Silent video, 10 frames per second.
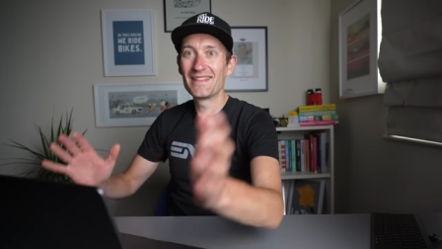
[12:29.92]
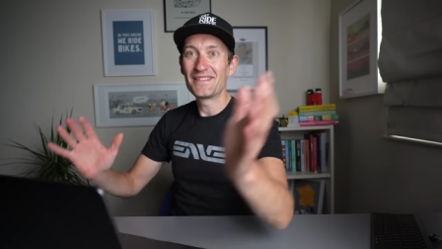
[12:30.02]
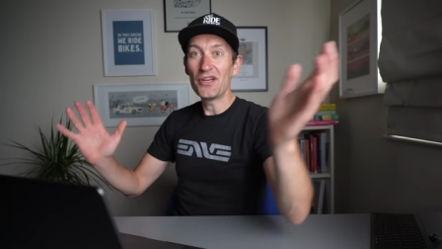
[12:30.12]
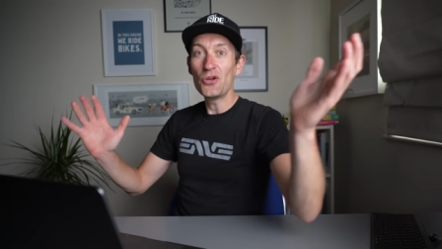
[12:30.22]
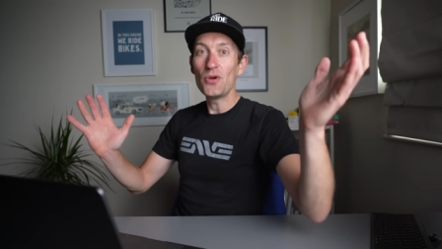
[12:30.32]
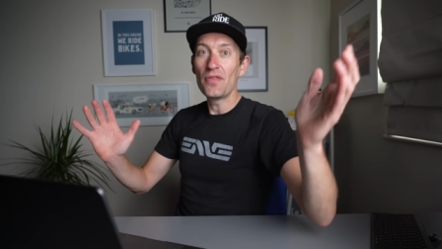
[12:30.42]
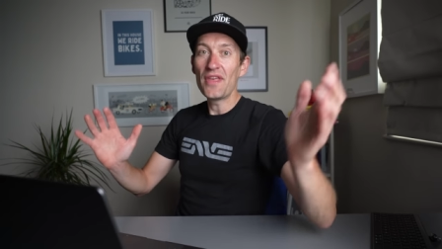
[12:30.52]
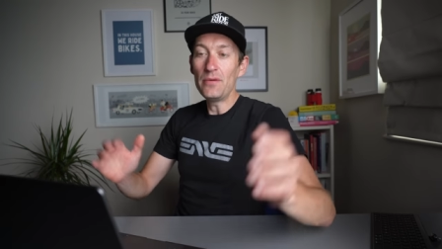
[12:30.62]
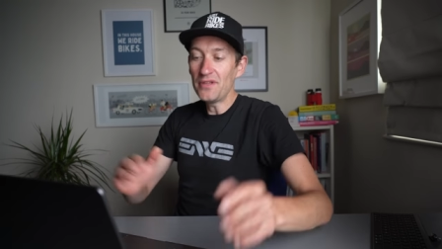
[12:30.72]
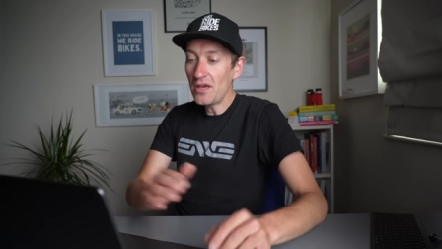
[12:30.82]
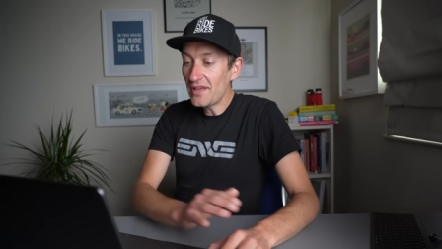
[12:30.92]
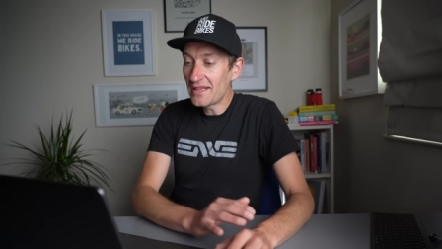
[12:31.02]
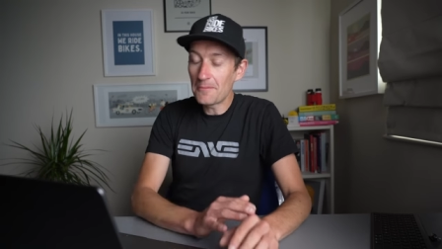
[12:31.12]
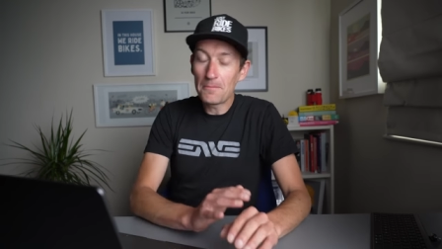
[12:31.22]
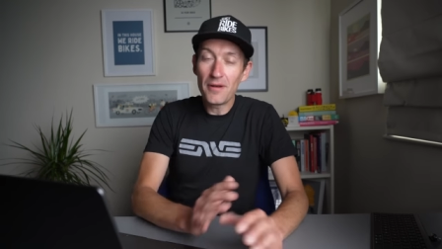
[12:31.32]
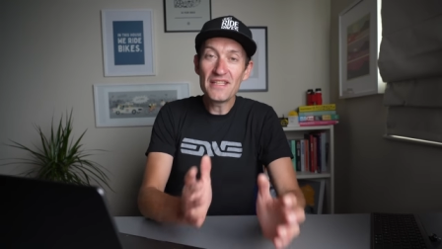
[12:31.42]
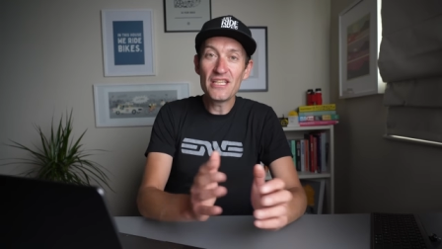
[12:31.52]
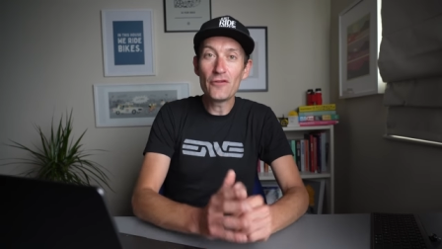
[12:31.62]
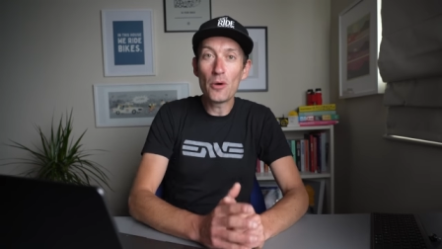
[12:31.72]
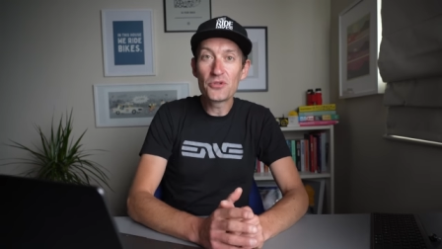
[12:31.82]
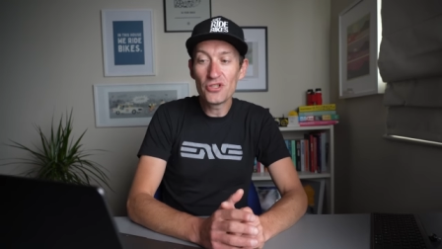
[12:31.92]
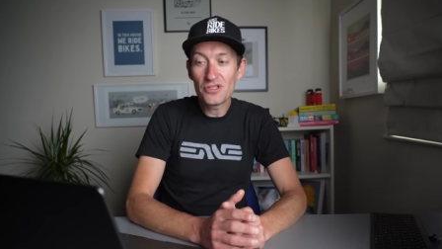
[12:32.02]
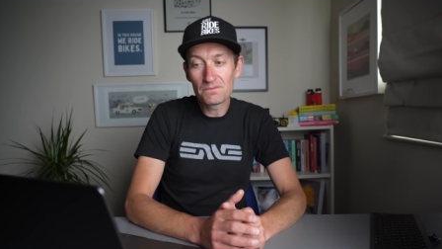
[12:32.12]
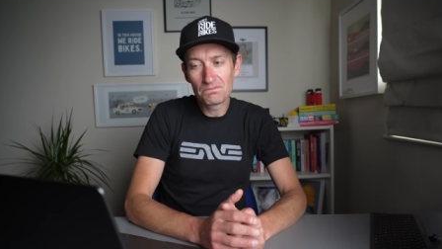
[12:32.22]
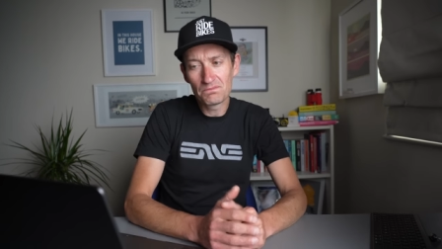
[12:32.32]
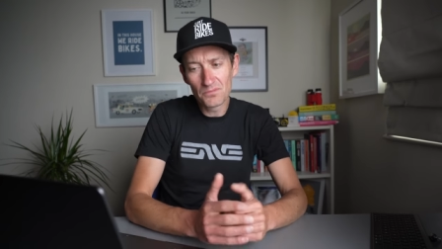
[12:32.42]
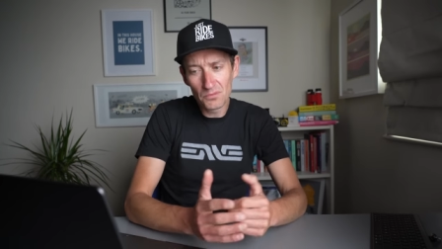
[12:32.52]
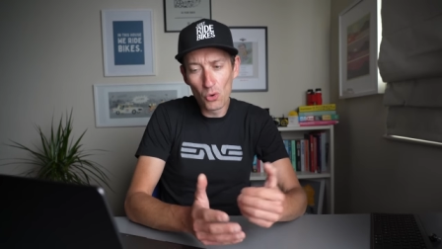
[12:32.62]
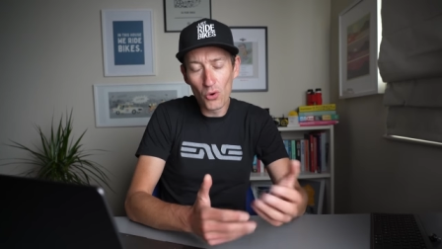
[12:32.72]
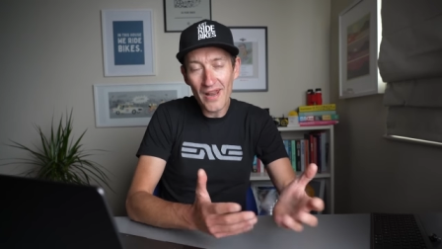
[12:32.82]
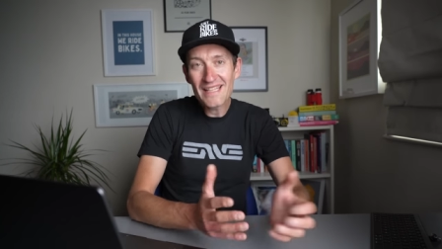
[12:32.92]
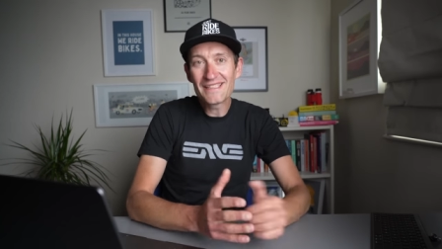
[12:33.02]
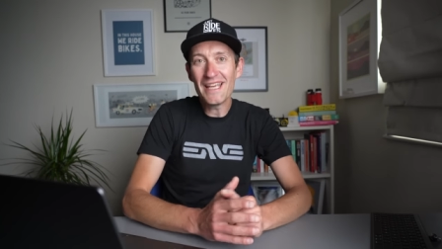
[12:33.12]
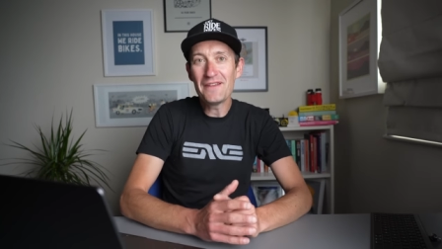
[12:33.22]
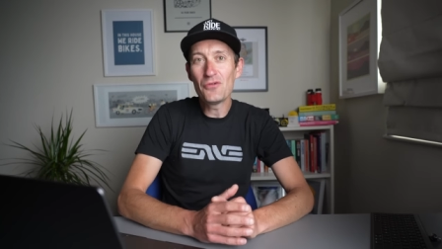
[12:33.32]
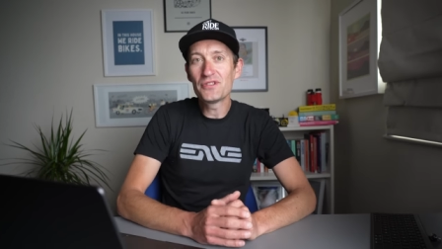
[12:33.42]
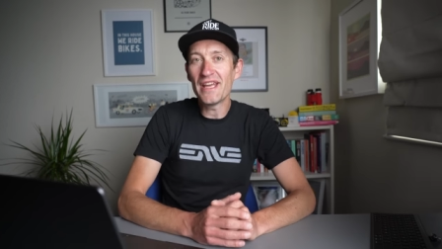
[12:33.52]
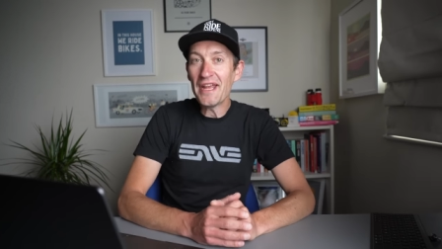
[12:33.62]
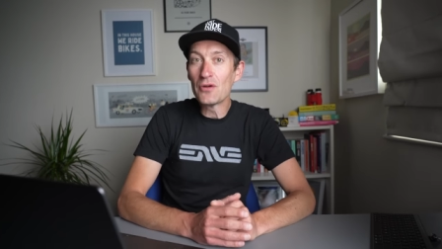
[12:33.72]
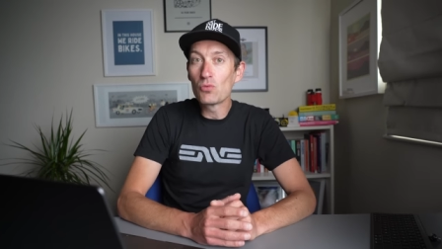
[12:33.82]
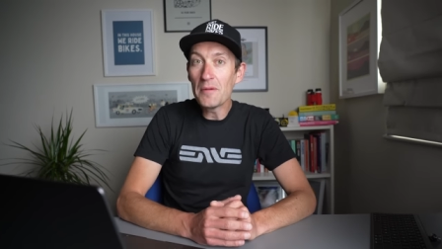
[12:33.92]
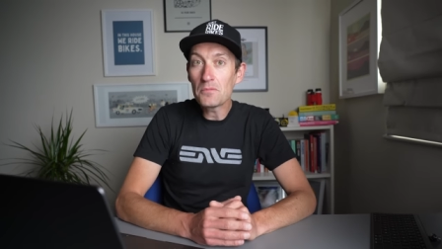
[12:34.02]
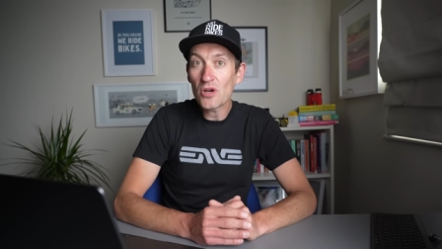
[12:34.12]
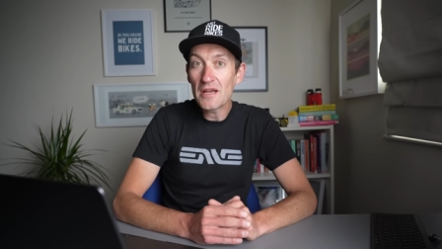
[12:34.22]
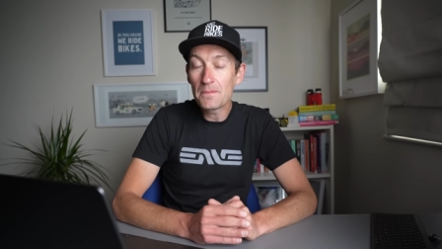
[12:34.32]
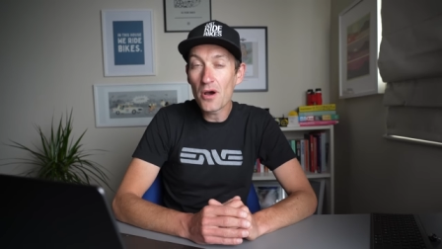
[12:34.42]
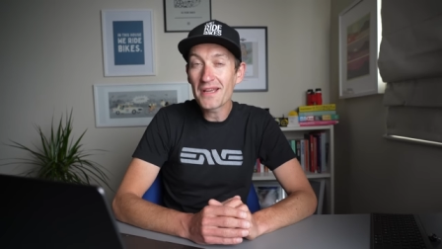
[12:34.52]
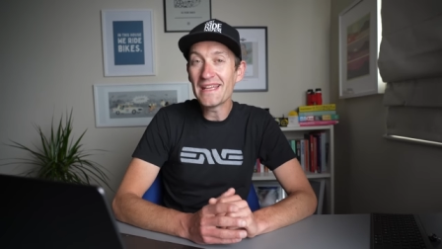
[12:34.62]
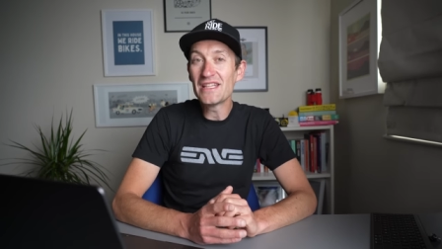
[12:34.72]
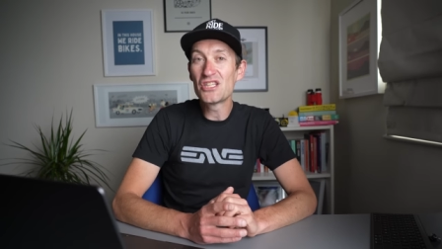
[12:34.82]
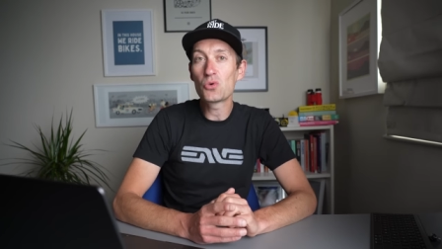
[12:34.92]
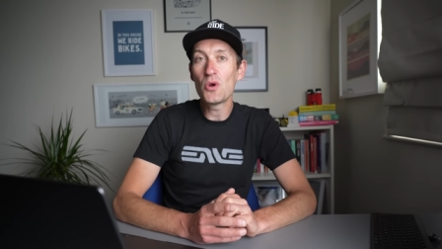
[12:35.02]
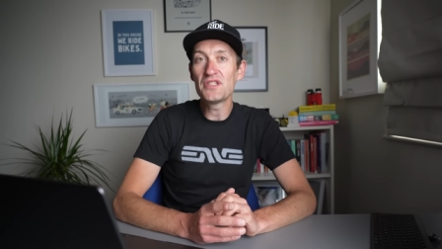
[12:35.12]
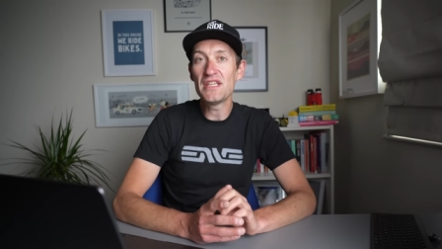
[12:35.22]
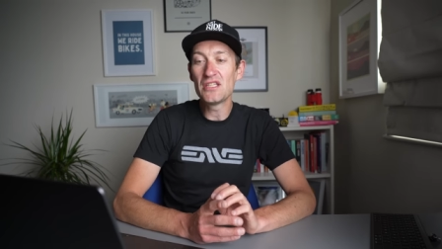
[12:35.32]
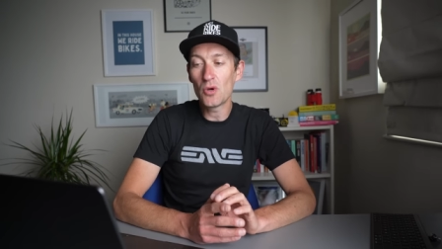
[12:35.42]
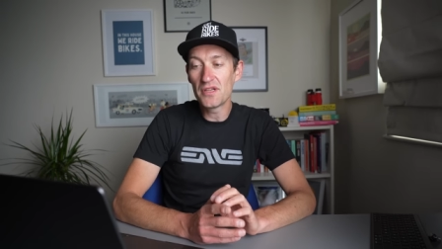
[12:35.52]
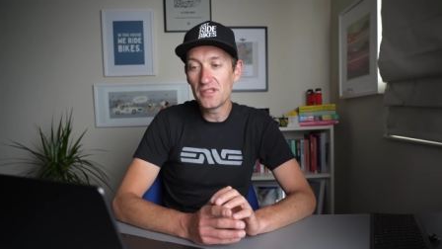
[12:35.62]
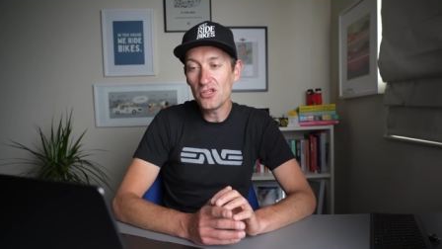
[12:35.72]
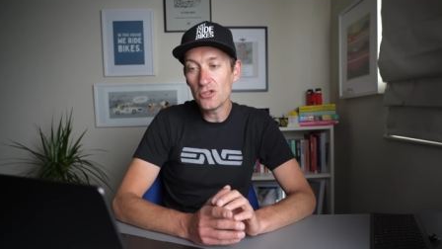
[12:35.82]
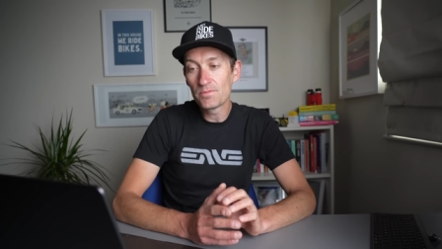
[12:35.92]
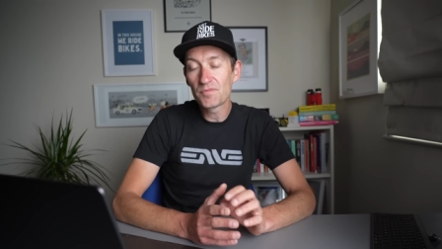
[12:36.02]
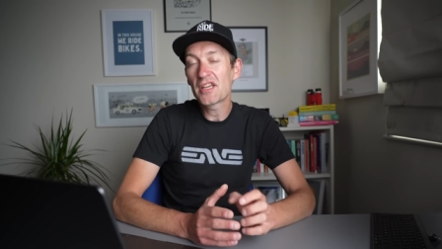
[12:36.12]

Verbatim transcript: So there we go then, plenty of options, more or less, if you want a rim brake bike in 2022.